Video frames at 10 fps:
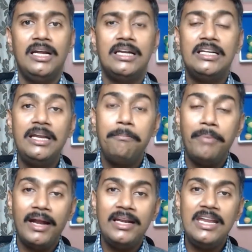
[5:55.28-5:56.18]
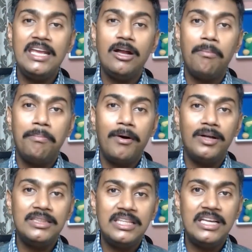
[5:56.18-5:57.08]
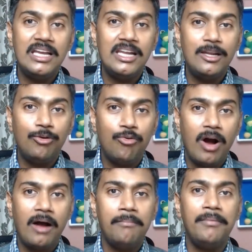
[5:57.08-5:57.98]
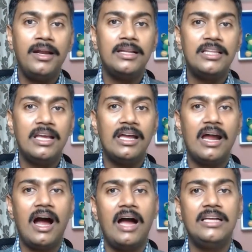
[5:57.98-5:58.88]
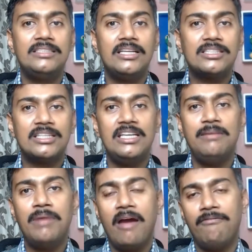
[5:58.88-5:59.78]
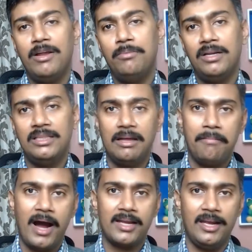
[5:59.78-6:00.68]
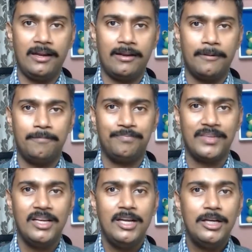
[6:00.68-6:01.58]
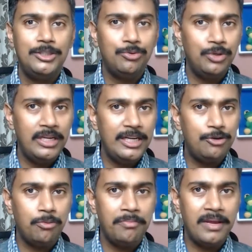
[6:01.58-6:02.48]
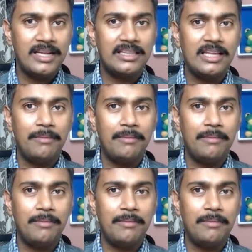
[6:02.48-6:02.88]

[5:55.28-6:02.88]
Depending upon their requirement, there is a scheme available in the market. You need to make them